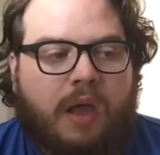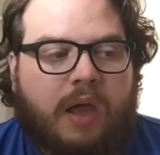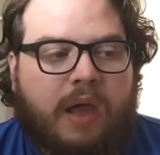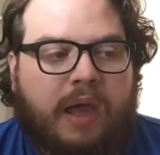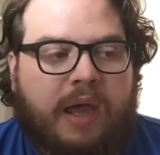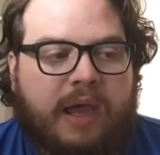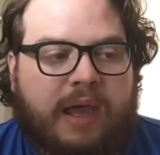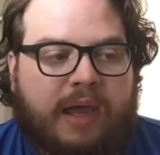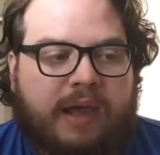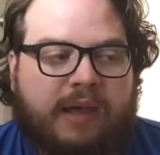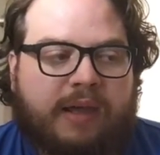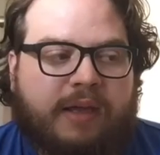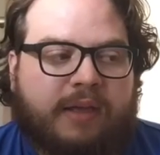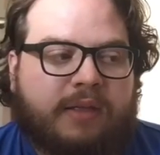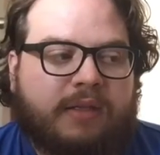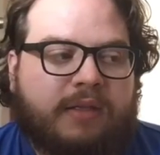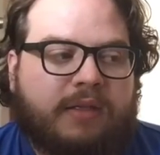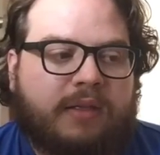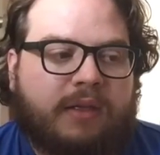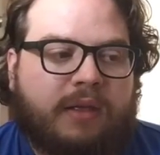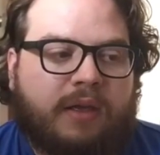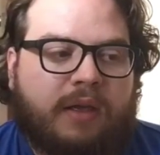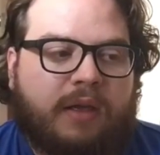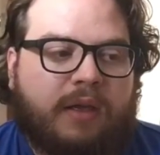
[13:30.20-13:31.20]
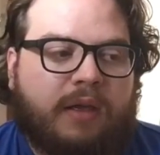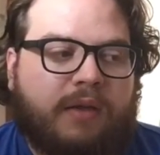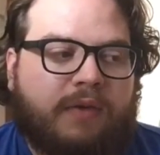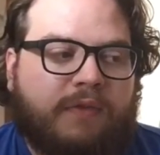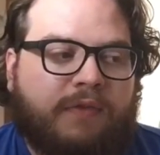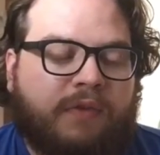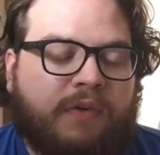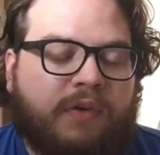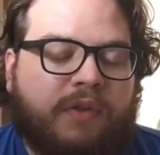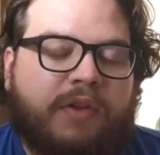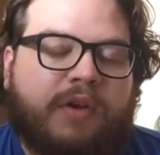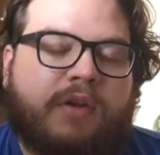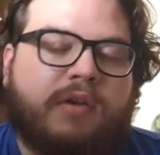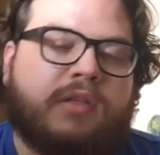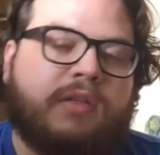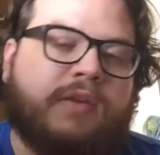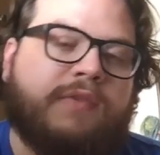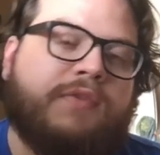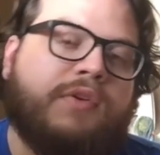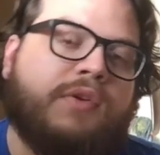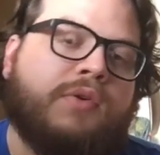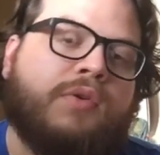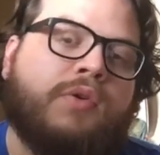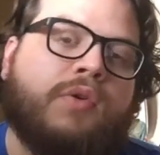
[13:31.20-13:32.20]
And for those
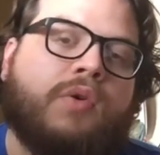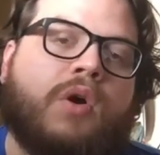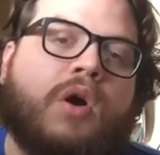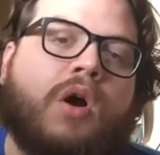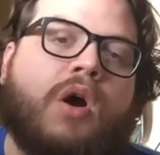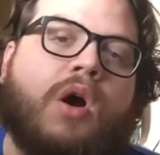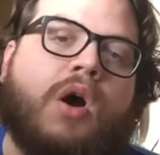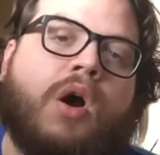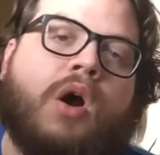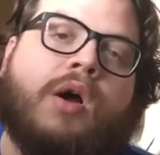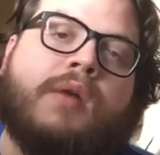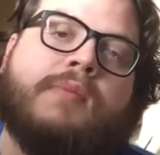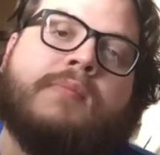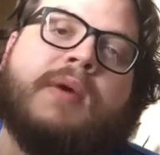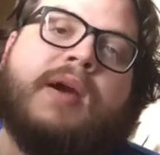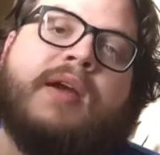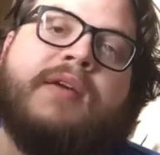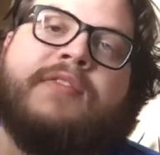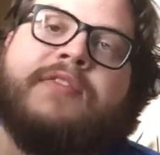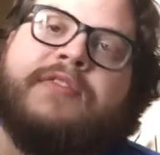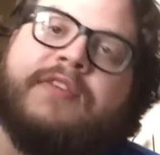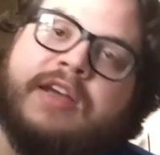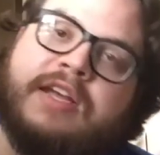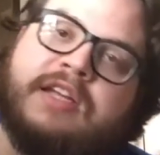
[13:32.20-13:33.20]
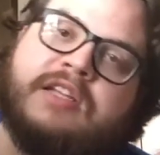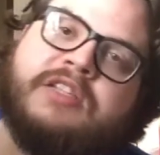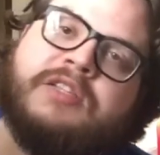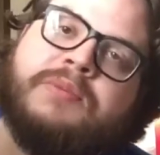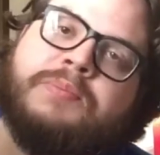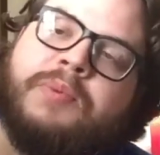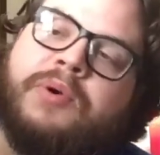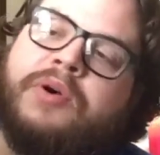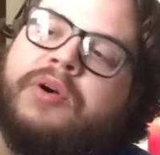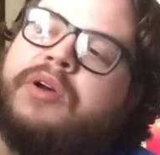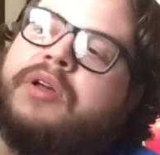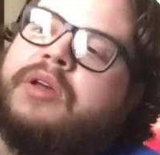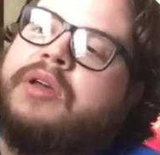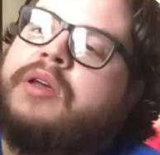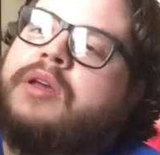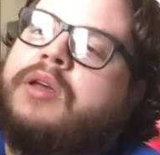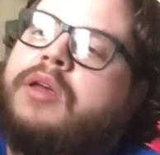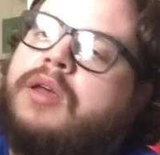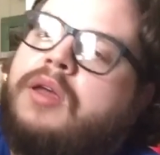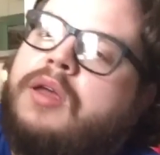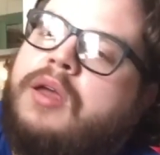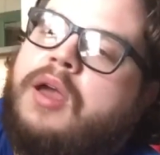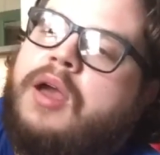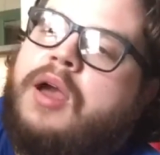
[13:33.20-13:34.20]
of you who are on my Facebook,
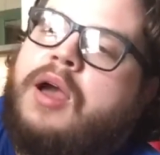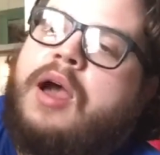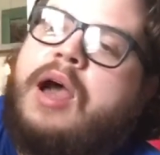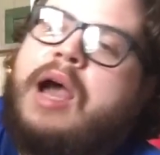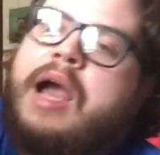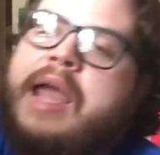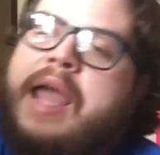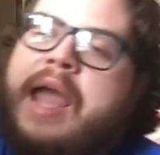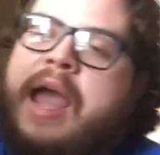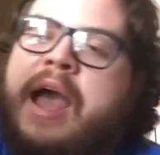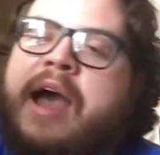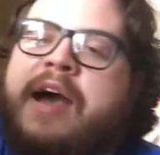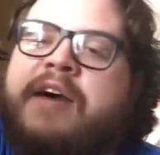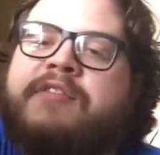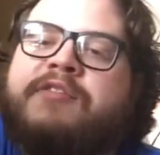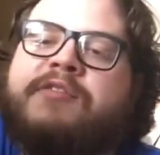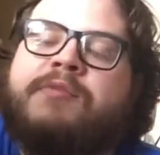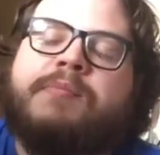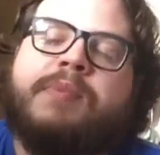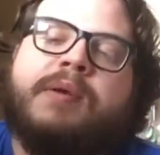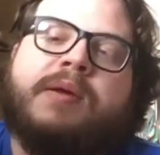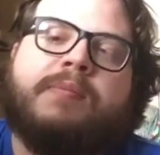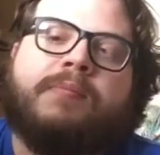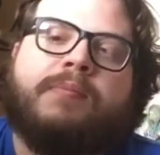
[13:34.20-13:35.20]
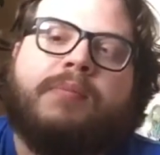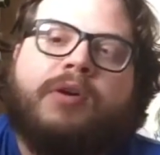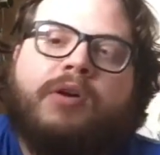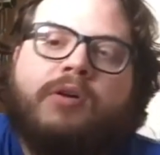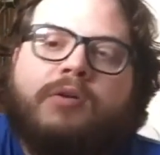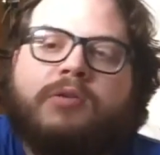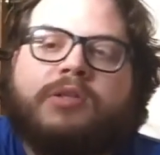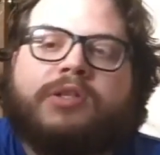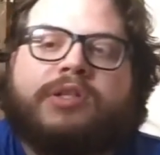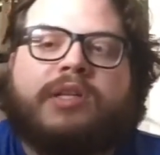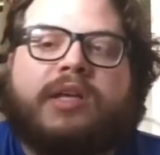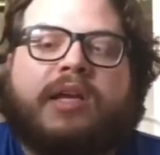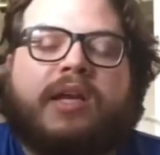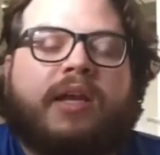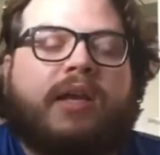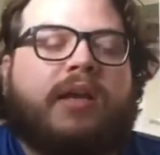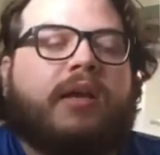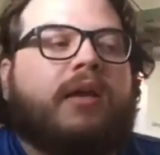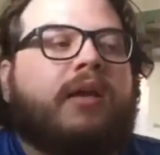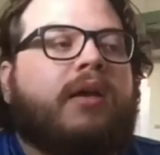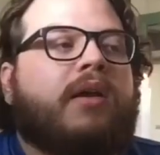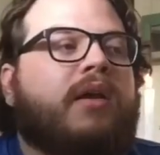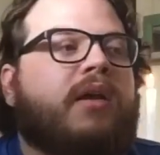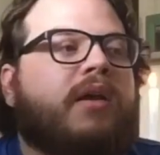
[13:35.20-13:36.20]
I have been
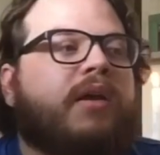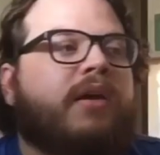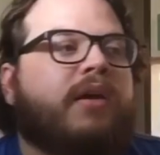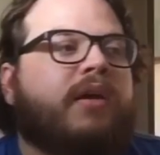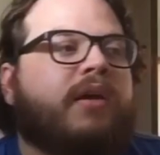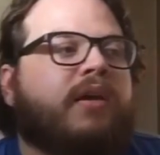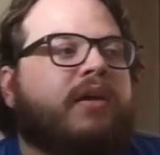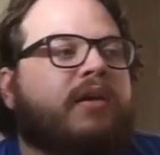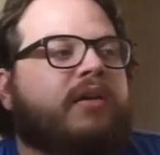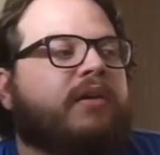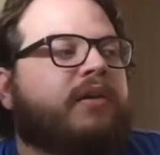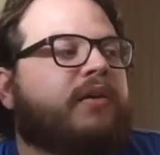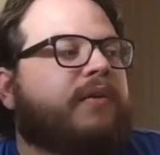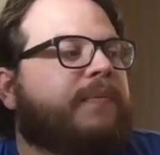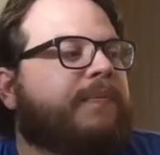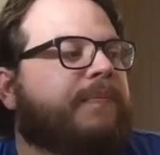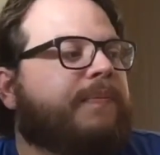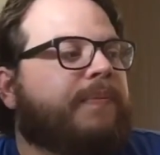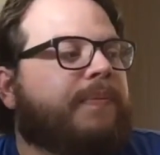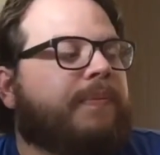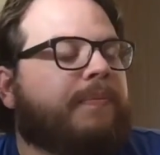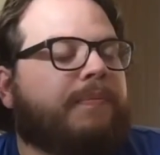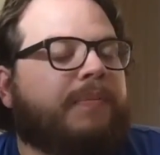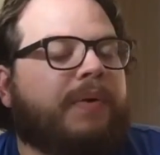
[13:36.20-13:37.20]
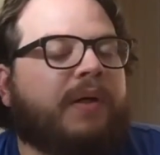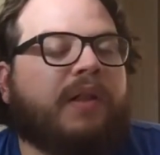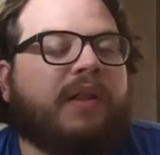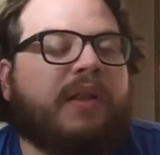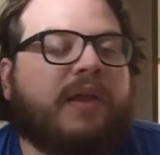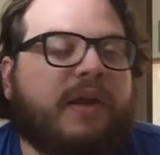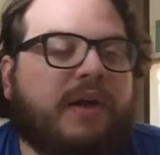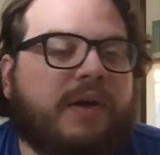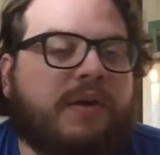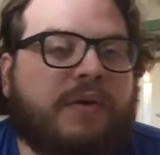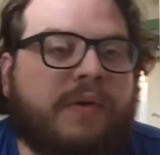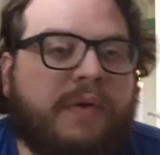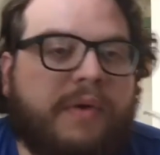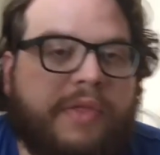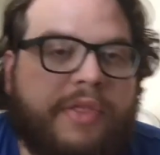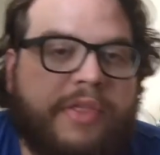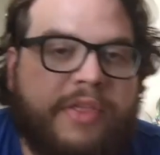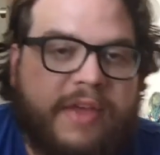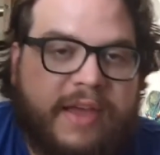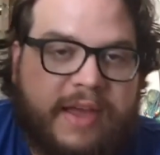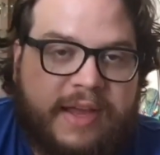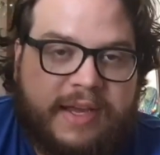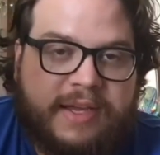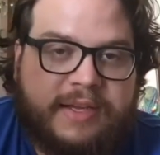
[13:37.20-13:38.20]
posting political
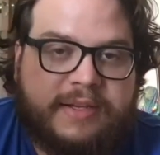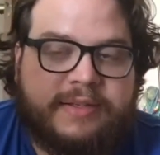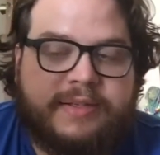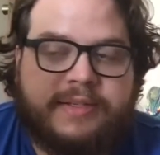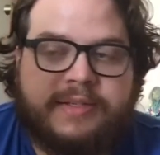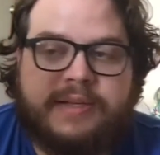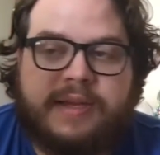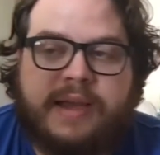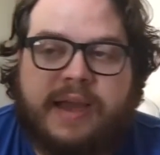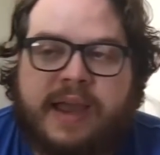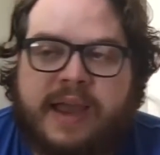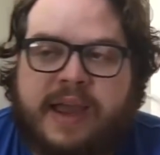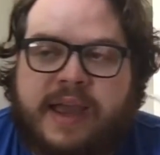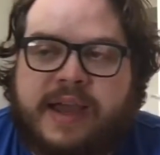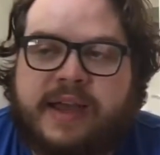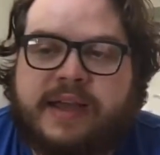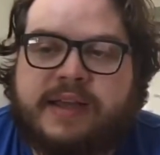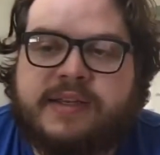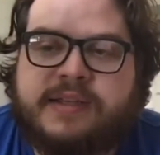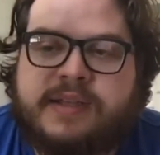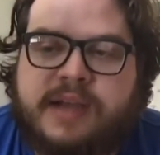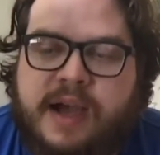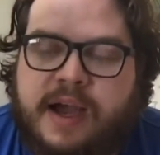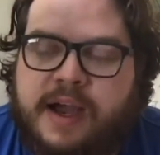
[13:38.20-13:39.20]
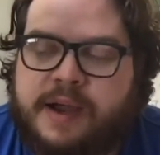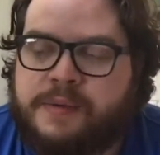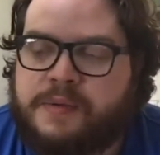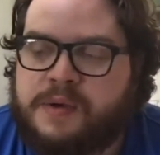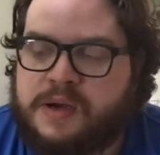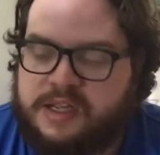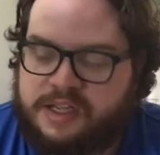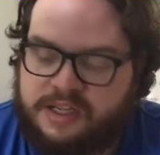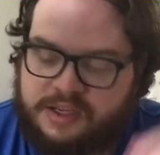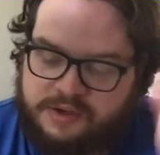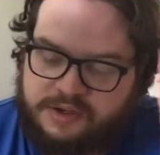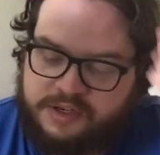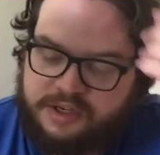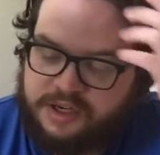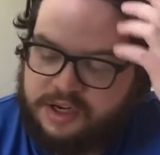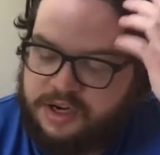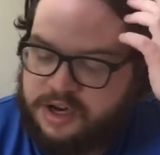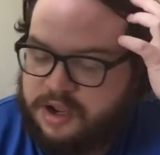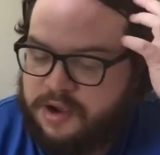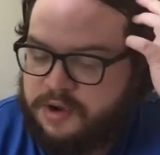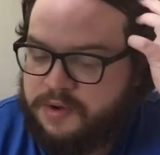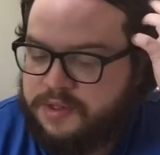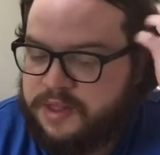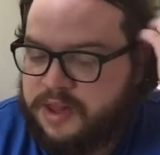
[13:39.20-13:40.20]
things, and I want you to
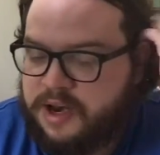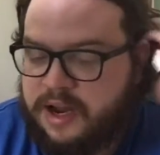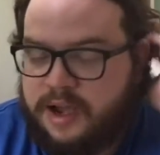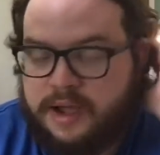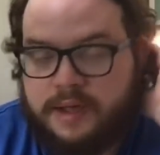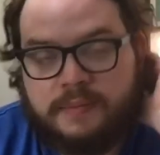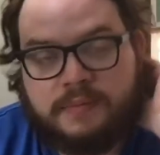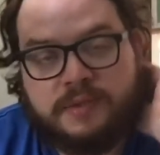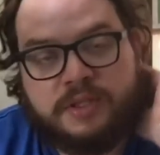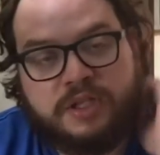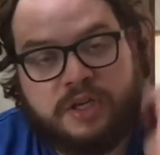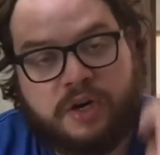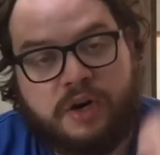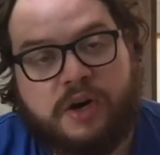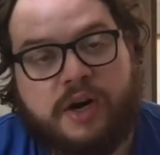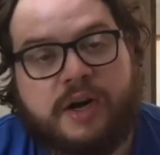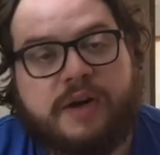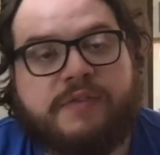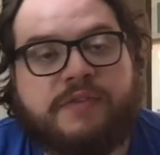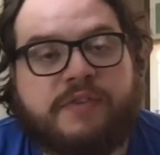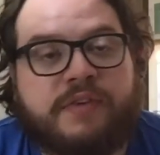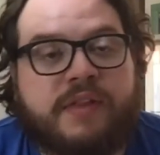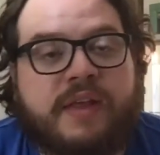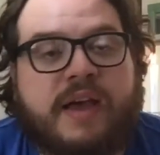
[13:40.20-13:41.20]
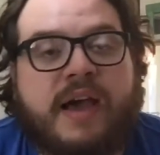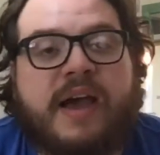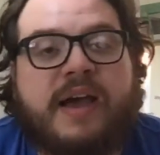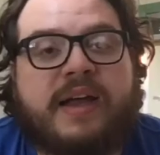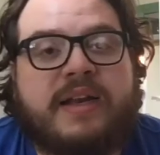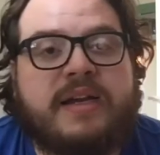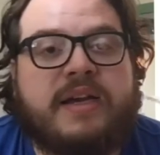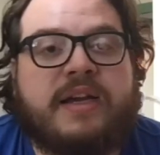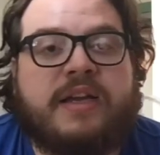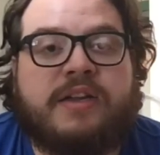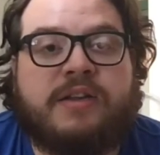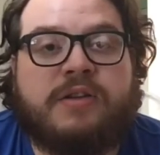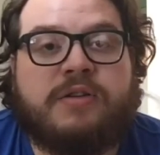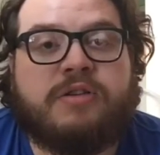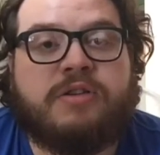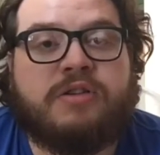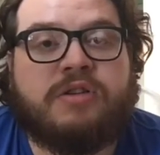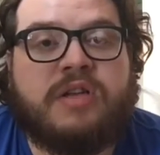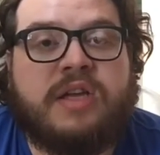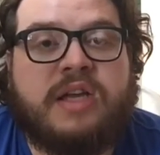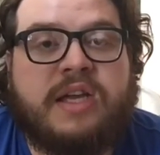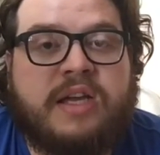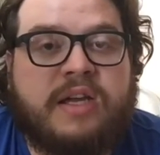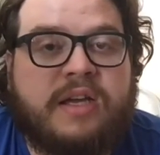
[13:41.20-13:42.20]
know that I'm sorry for that. I
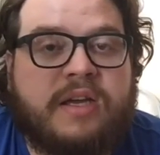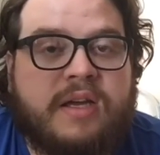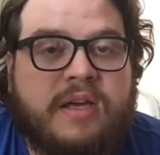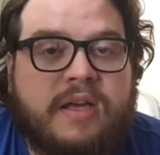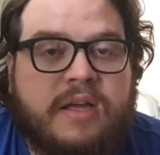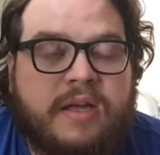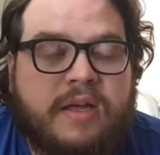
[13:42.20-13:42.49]
usually,